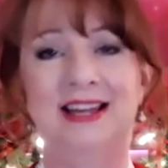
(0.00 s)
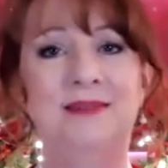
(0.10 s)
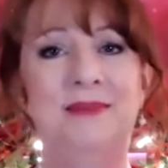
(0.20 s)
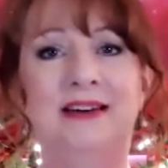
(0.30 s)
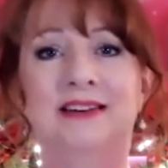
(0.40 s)

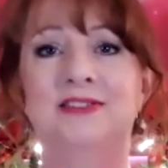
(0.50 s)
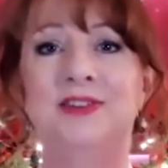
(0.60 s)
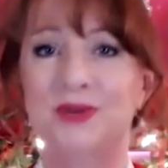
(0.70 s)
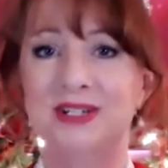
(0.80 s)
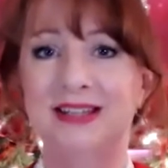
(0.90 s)
time out of
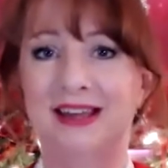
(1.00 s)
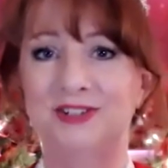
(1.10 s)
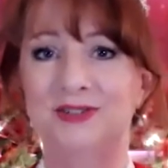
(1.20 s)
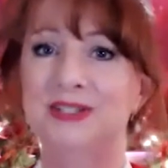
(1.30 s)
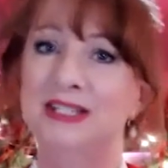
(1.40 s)
your
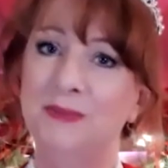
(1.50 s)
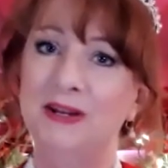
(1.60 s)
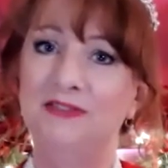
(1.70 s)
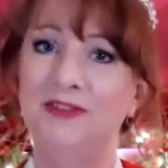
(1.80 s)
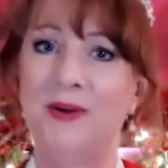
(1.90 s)
schedule to
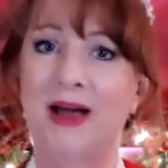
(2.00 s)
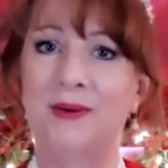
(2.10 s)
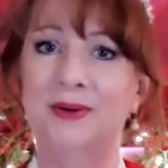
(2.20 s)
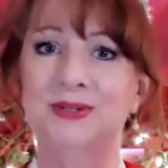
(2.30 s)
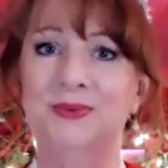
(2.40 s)
spend a few
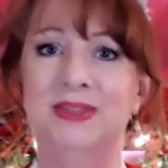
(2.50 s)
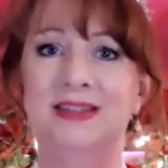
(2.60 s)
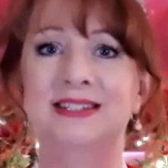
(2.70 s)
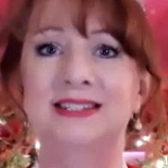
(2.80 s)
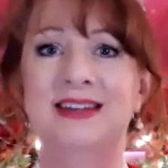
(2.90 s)
hours with
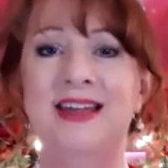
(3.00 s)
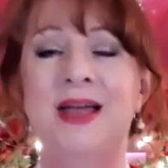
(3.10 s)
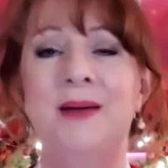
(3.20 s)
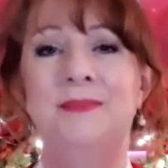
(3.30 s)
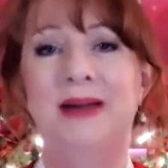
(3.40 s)
us.
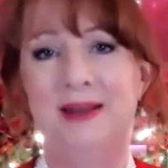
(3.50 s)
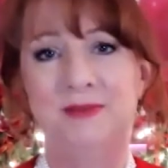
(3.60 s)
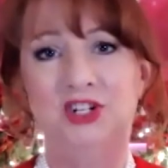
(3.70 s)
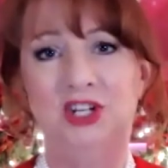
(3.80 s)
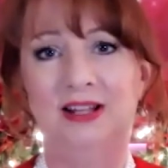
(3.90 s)
My name
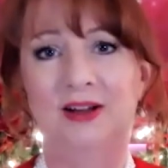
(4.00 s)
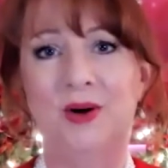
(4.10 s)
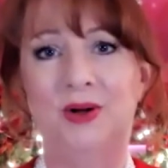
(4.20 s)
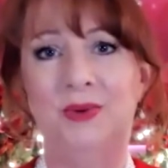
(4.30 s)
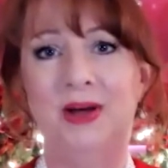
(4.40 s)
is Sheila
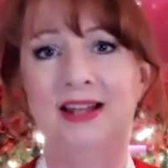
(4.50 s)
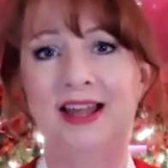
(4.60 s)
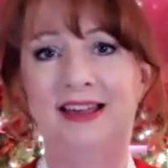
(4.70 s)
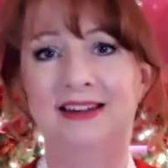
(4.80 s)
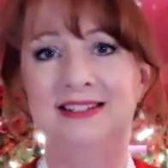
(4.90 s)
Caldwell,
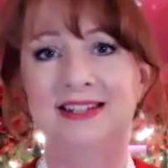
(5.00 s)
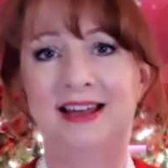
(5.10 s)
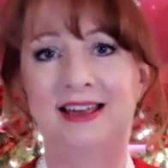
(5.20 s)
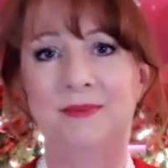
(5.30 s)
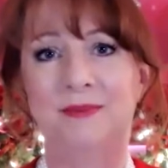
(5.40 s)
and
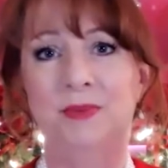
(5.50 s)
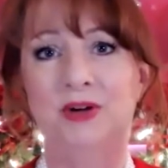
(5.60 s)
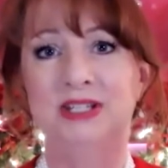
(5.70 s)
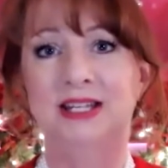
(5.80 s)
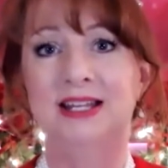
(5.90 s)
I am the
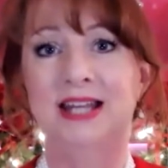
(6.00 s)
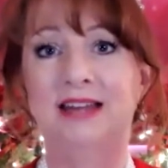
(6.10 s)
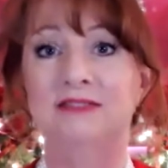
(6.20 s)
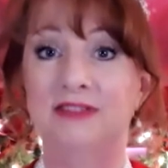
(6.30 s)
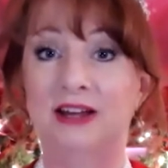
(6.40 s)
president
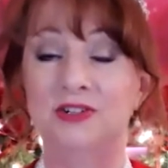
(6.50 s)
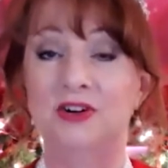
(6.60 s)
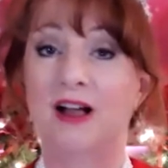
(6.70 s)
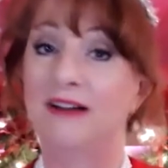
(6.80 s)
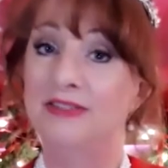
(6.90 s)
and
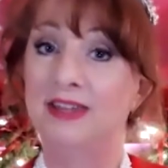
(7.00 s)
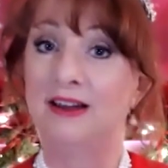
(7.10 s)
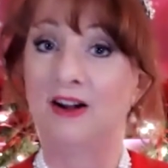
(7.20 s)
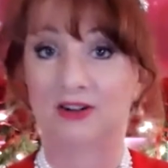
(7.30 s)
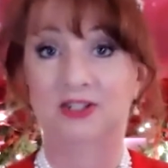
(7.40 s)
founder of the
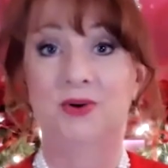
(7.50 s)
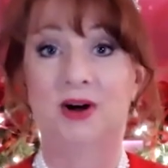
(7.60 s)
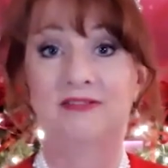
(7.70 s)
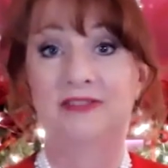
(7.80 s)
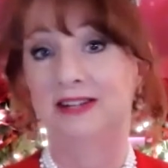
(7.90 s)
Heart to
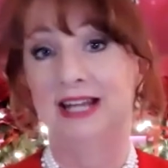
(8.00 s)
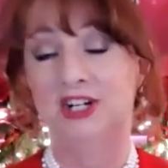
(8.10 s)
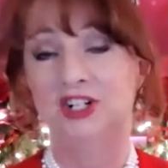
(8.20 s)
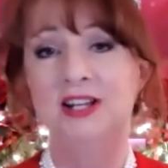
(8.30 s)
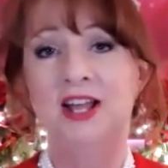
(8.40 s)
Heart
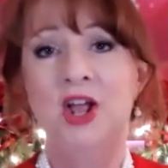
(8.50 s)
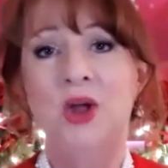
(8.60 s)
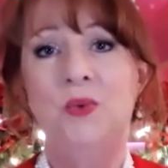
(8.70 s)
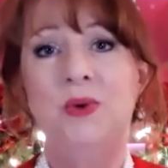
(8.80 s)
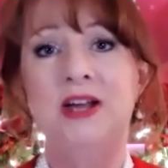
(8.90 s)
Foundation.
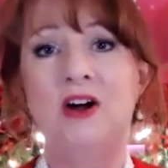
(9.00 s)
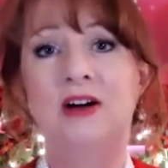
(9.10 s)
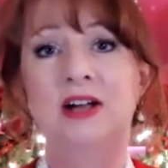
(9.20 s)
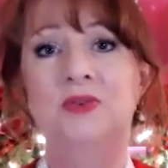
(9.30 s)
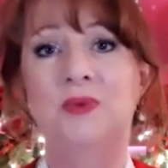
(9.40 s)
We are
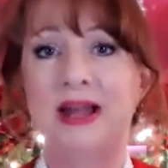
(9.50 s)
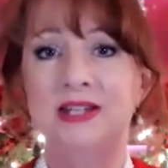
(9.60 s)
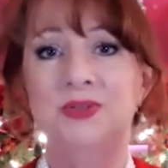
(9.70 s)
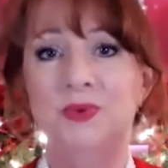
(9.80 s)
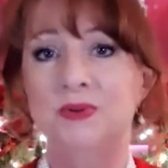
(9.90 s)
a
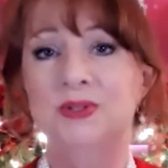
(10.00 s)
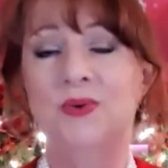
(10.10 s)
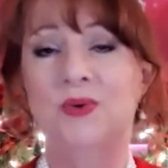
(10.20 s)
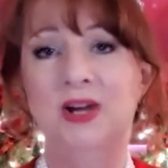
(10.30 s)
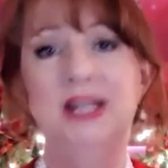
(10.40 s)
grassroots
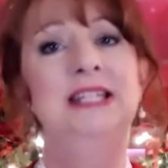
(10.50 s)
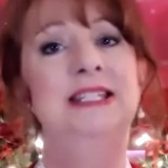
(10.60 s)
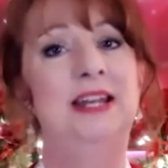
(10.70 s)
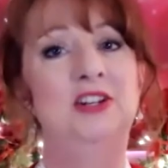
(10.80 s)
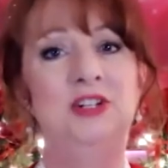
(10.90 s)

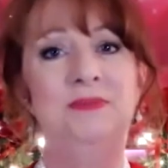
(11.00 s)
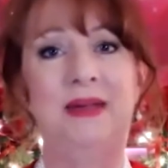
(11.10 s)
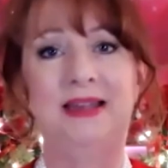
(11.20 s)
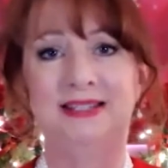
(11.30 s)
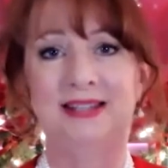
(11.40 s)
organization
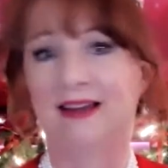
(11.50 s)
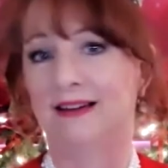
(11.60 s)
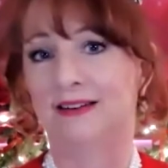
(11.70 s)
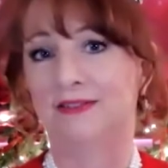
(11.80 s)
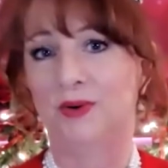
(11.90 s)
based
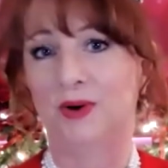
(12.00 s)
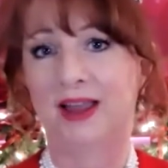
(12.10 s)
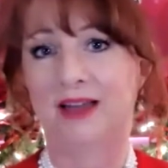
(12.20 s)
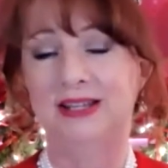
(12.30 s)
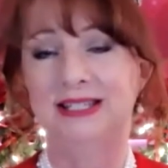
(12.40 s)
out of York
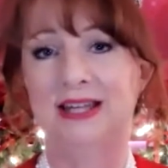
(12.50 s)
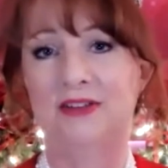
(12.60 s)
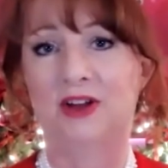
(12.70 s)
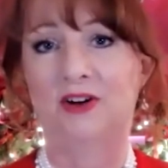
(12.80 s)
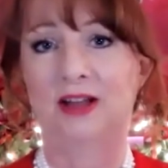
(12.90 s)
County,
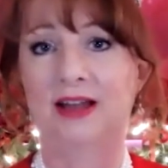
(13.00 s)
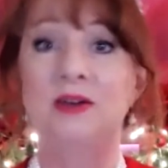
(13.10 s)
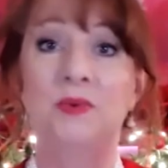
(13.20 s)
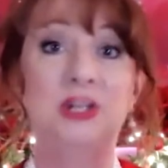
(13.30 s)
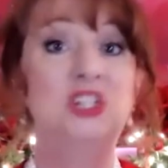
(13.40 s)
South
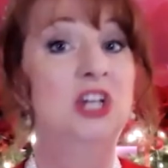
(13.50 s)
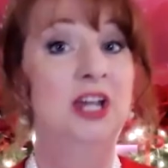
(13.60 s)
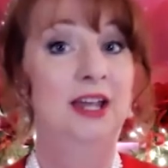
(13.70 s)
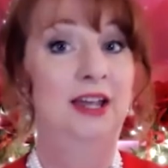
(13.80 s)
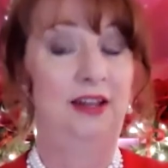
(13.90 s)
Carolina, which,
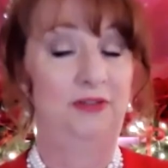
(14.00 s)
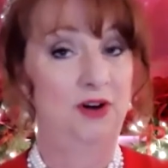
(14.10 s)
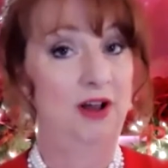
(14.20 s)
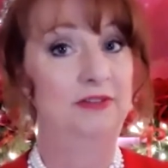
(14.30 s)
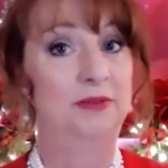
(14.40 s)
if you're
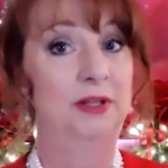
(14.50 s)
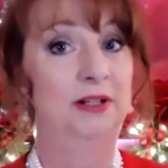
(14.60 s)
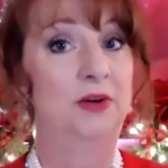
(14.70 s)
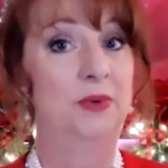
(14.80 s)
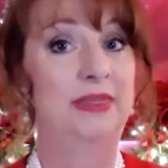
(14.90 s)
not
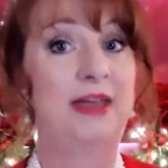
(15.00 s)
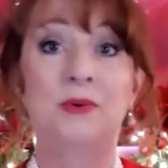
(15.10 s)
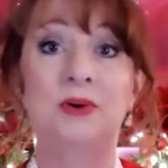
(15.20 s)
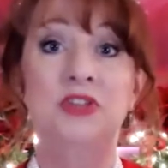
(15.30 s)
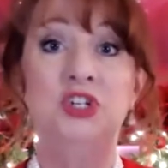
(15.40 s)
familiar with that,
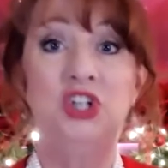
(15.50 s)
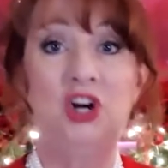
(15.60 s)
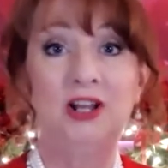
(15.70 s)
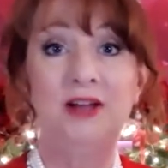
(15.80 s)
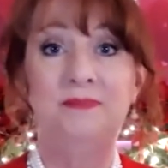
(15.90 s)
we're in the
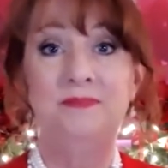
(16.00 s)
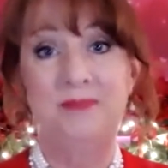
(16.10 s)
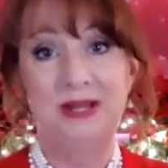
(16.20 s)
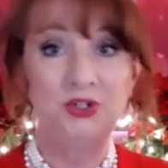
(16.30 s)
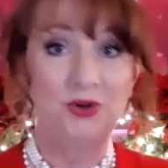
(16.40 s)
Charlotte
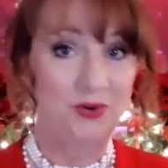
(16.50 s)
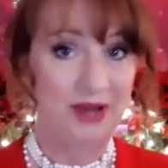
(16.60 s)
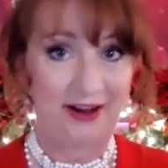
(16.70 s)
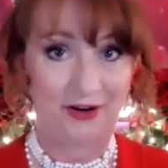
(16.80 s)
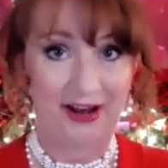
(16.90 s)
metro
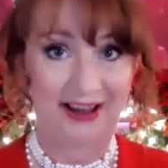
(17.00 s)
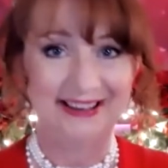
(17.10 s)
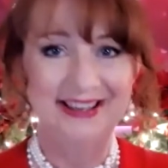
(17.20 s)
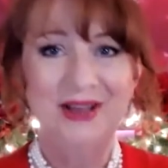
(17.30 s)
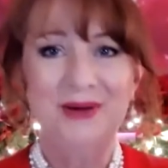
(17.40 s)

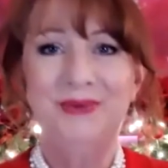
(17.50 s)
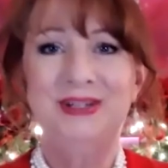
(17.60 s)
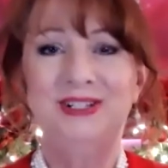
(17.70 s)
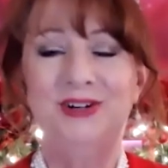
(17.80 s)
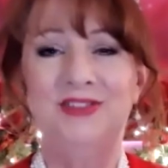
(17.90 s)
area. We
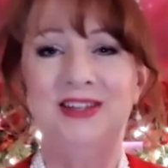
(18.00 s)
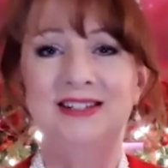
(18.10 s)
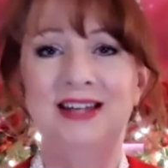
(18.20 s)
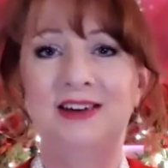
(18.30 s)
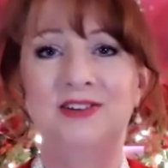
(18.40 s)
serve the
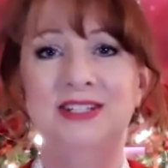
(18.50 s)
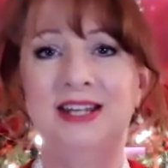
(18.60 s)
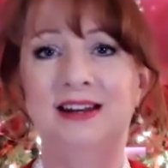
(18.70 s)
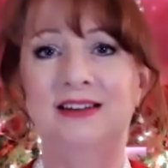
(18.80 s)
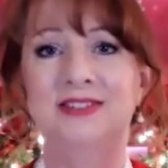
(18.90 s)
entire
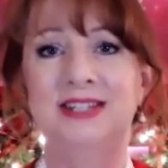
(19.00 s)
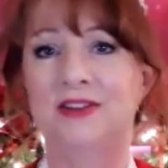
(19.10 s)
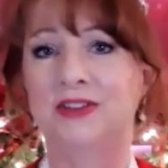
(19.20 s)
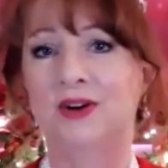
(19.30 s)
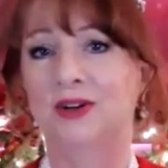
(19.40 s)
state of
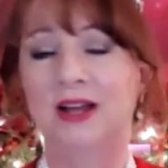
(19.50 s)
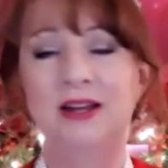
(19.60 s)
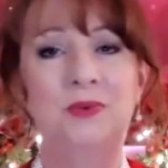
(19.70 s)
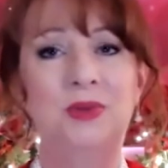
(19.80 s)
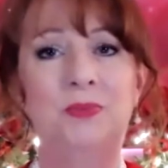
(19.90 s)
South
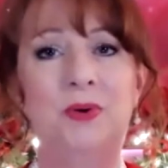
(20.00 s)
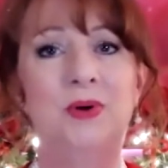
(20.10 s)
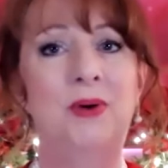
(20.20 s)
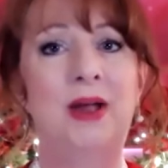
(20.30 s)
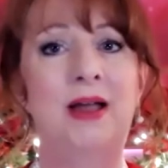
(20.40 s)
Carolina with
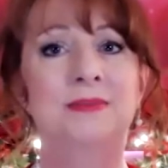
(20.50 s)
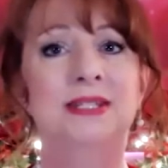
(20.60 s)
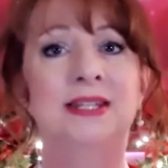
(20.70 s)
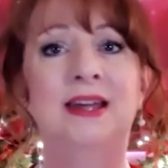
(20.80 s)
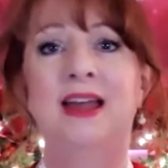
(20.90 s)

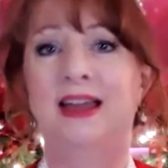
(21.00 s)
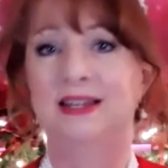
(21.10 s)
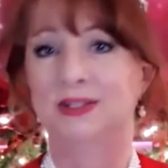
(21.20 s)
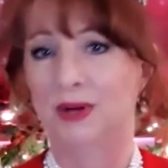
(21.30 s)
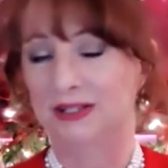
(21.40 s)
programs,
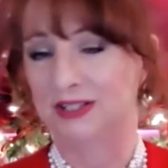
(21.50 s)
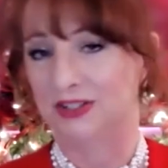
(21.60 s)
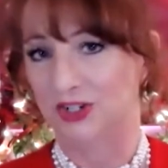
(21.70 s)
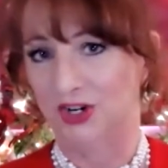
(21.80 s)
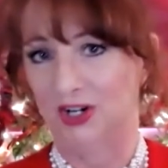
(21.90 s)
as well as
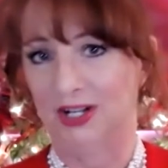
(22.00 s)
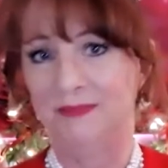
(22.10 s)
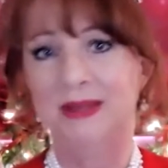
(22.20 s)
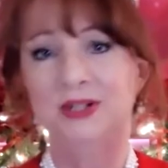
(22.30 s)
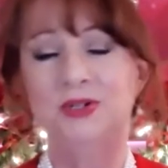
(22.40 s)
the Charlotte
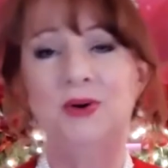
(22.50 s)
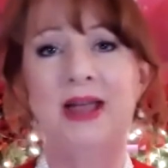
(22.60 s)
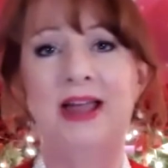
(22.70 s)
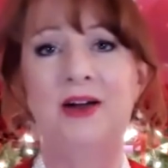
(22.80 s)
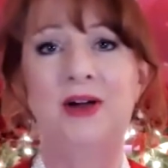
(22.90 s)
metro
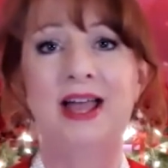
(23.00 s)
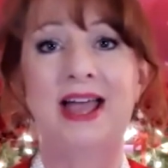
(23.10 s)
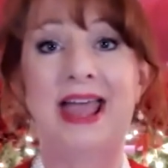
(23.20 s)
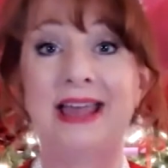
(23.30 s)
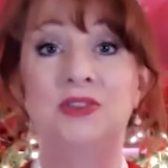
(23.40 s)

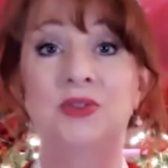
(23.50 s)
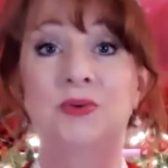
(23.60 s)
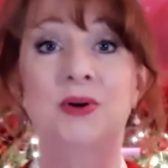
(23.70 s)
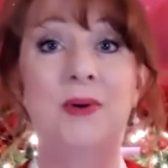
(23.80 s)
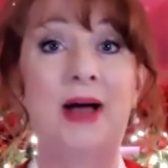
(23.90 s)
area, and
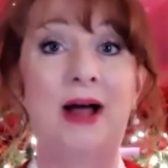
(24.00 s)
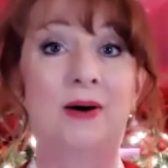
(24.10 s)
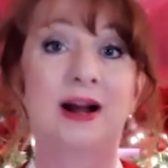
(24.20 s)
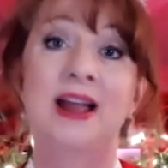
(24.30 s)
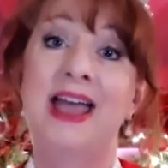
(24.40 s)
through
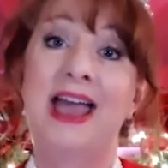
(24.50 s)
our